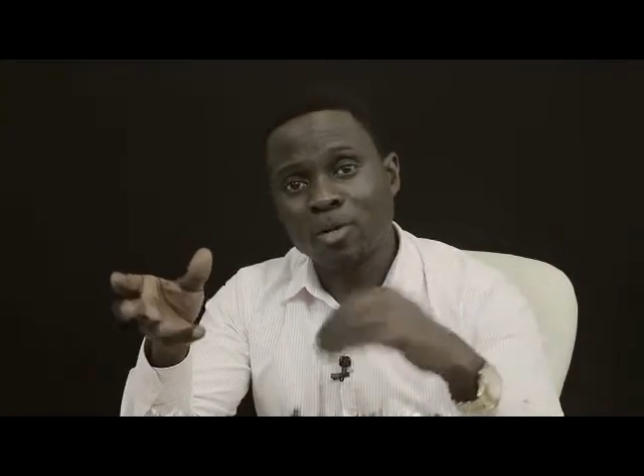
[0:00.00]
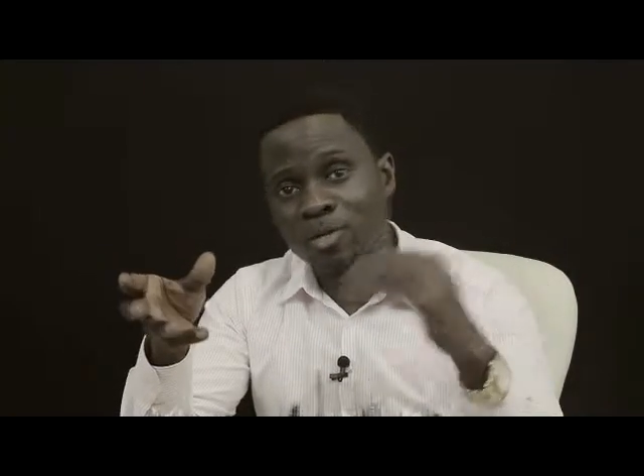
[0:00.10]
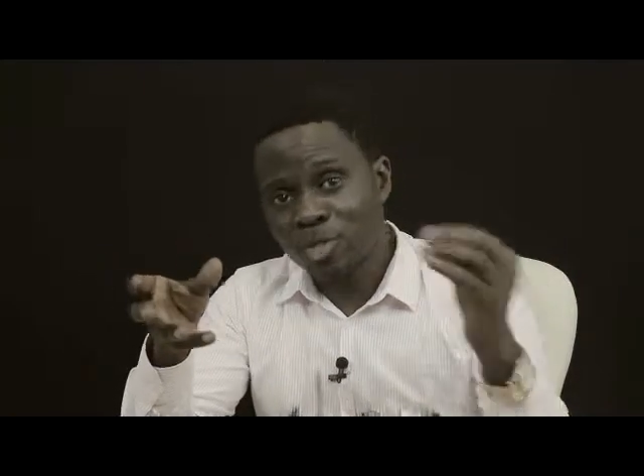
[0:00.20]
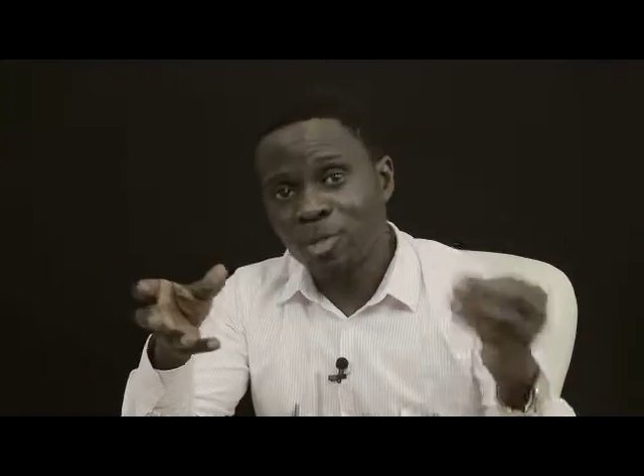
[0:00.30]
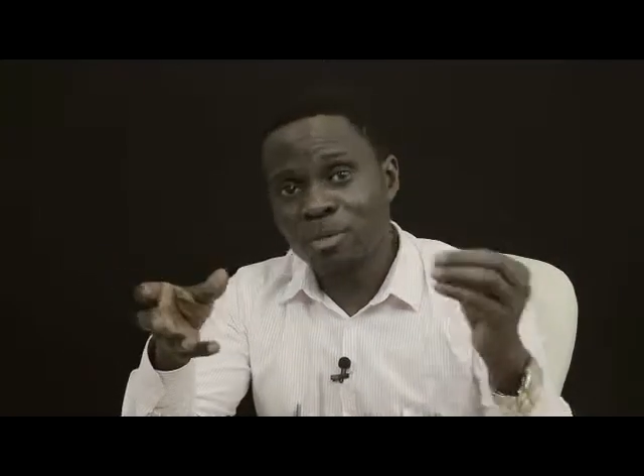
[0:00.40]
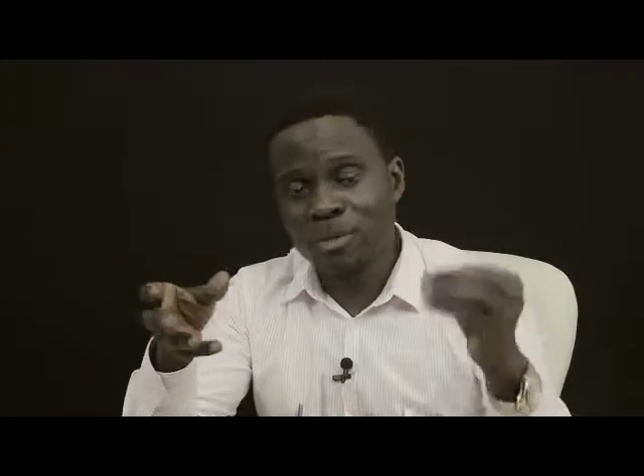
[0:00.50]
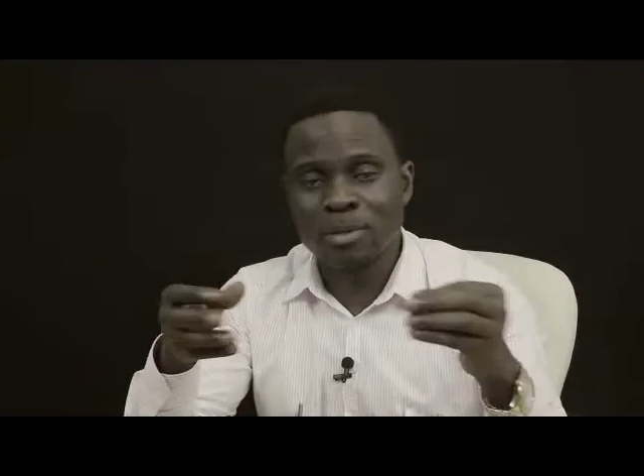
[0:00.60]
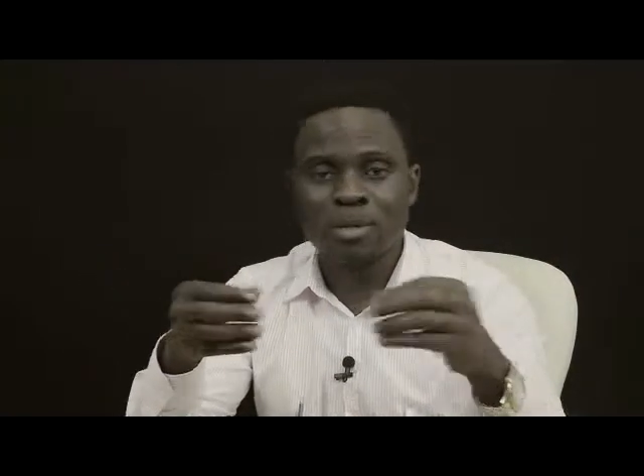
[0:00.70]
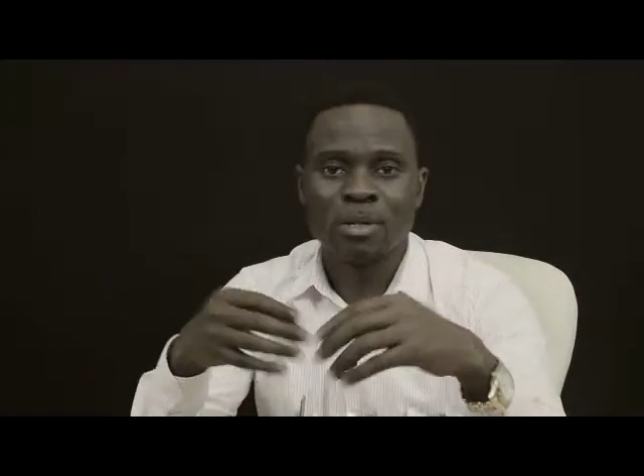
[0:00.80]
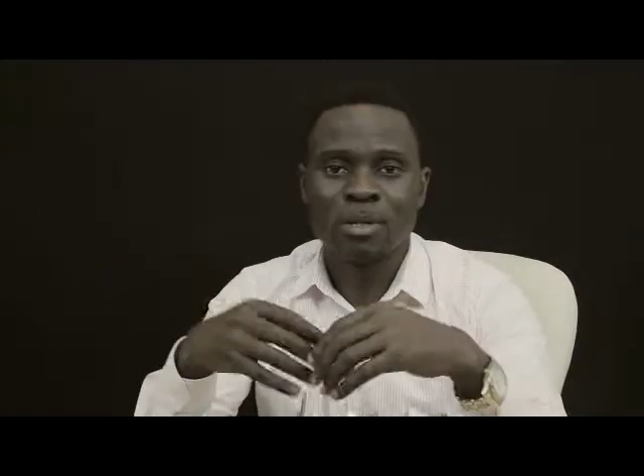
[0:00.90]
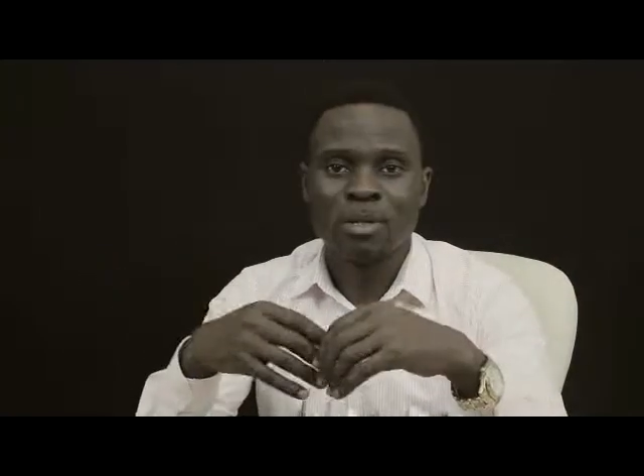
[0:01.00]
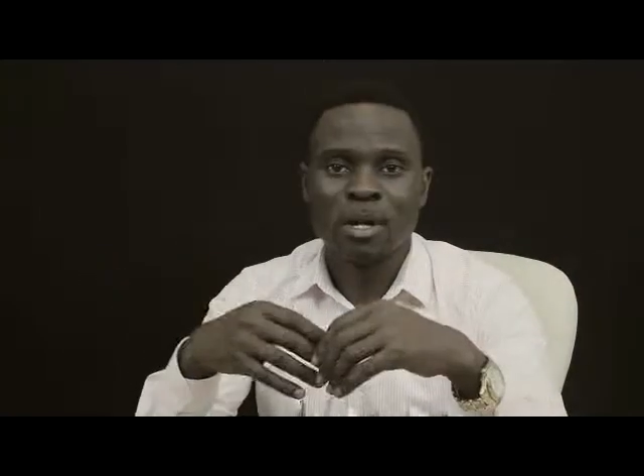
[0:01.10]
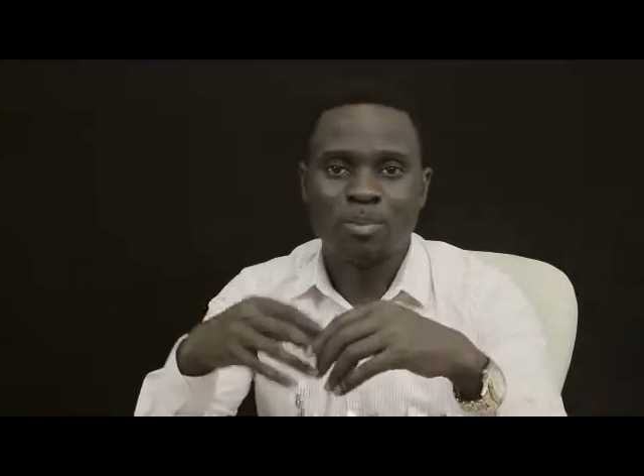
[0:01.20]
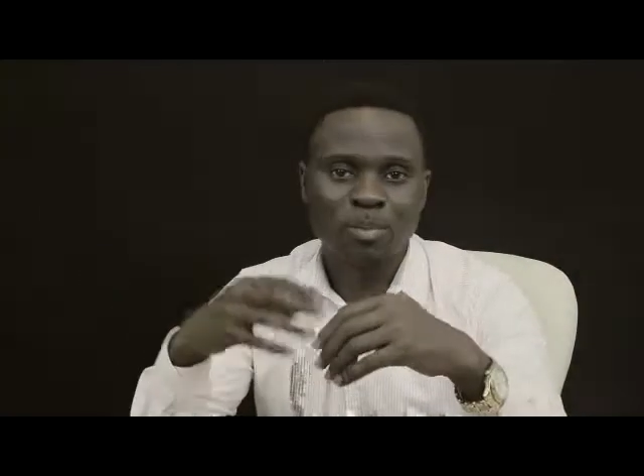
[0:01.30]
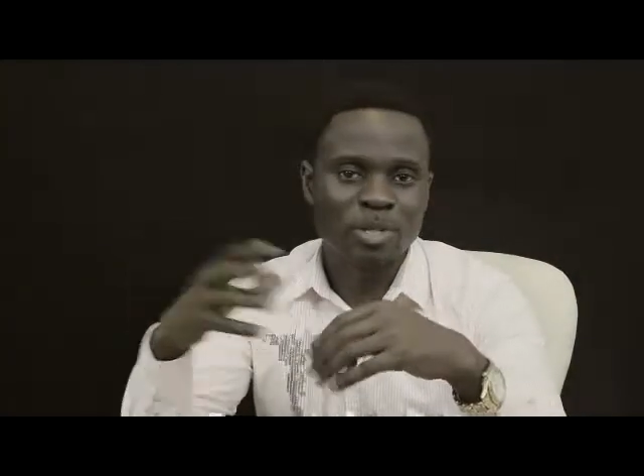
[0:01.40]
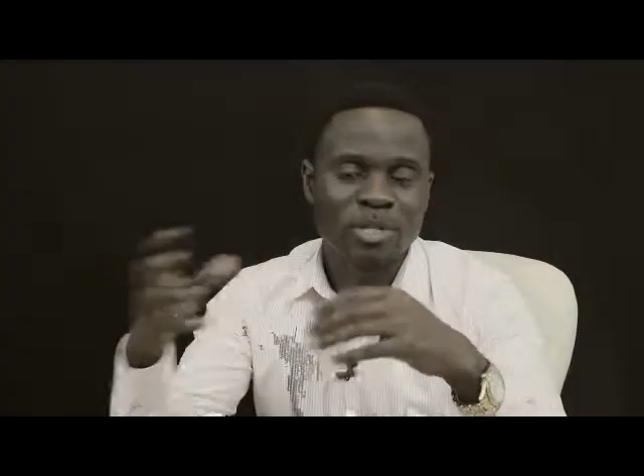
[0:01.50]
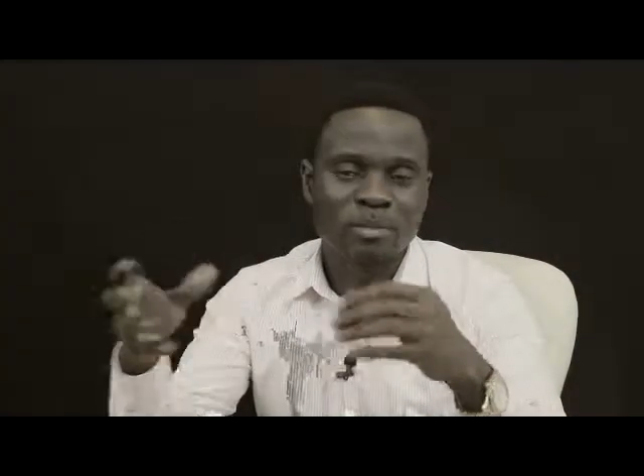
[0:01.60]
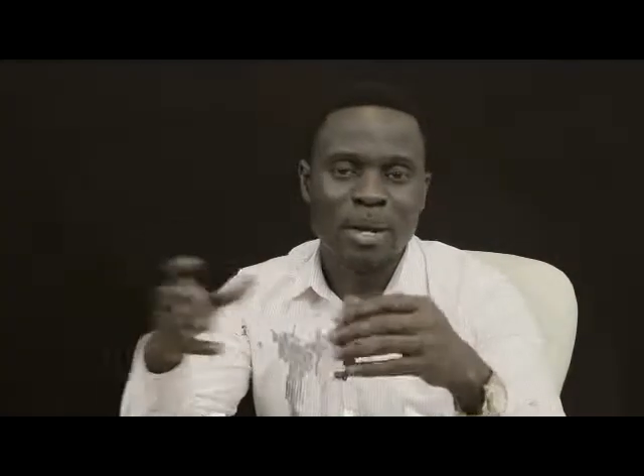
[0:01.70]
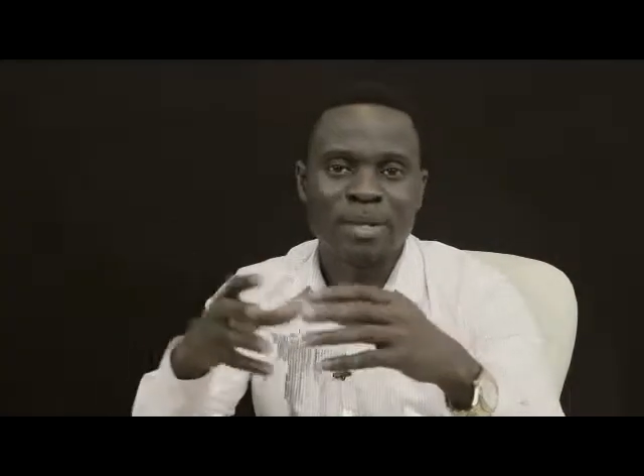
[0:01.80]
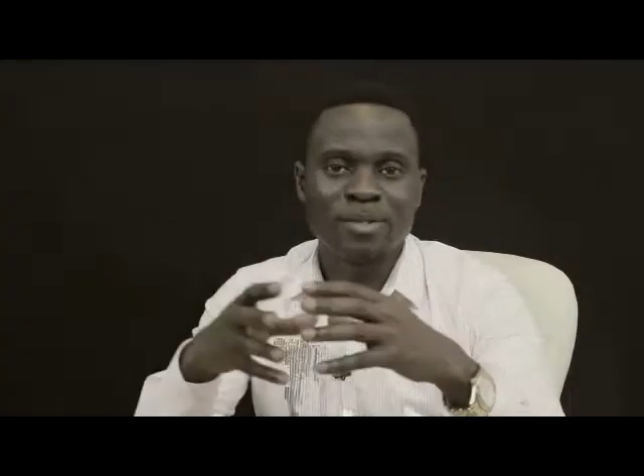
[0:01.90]
consultants,
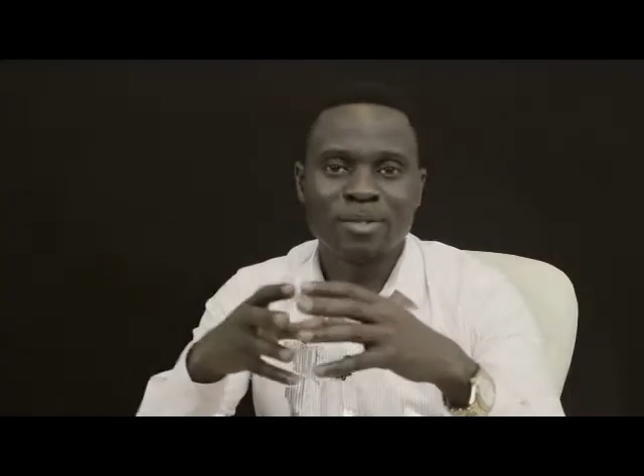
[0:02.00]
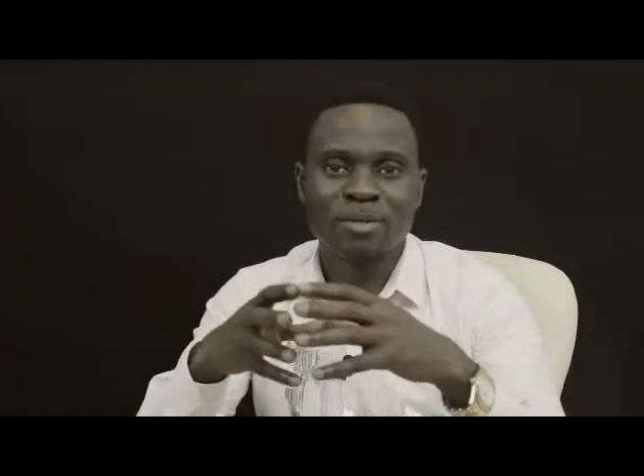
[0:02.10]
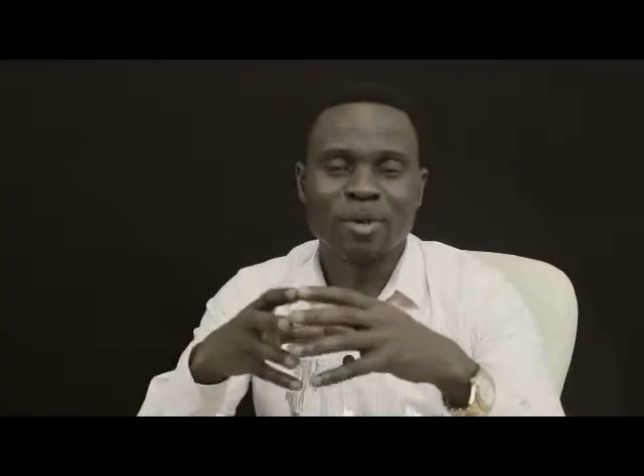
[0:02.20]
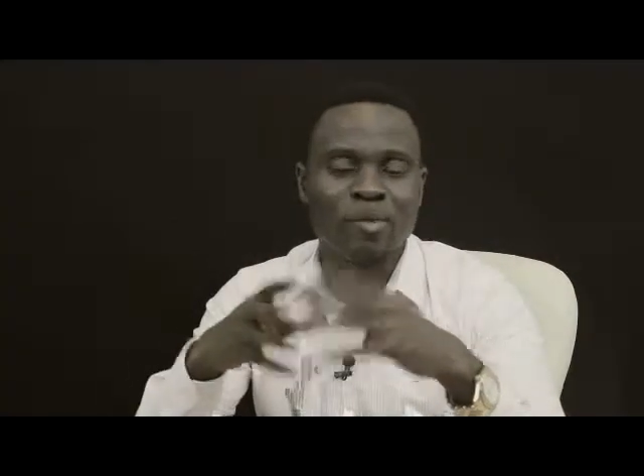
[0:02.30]
project managers.